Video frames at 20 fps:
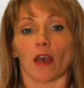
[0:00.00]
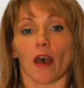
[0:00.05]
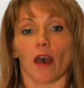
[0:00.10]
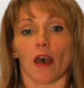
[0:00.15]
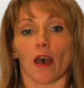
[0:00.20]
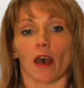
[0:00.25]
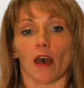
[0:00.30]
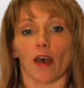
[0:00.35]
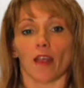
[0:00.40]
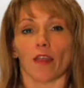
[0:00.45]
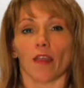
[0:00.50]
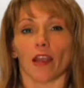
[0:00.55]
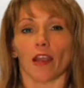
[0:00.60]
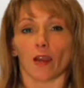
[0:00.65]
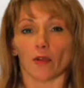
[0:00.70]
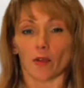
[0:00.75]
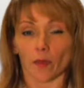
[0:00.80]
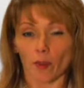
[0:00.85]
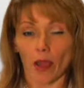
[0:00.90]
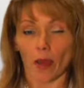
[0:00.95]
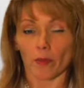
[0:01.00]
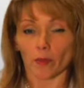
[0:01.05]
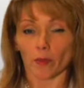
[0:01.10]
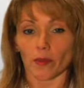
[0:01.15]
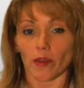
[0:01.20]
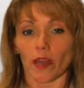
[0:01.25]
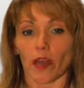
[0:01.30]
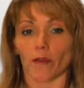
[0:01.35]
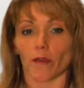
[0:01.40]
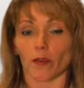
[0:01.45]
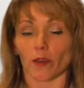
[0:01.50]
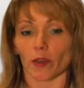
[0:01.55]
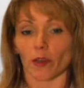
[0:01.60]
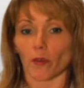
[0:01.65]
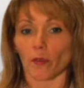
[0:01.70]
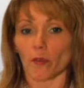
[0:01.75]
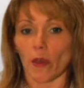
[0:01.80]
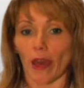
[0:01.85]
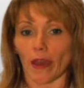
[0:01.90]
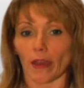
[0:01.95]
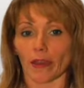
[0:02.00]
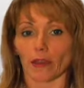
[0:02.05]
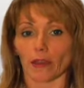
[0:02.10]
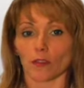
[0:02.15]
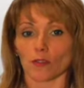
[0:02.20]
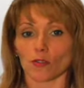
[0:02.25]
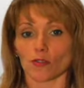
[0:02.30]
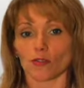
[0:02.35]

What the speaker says: And then I would probably have you come back in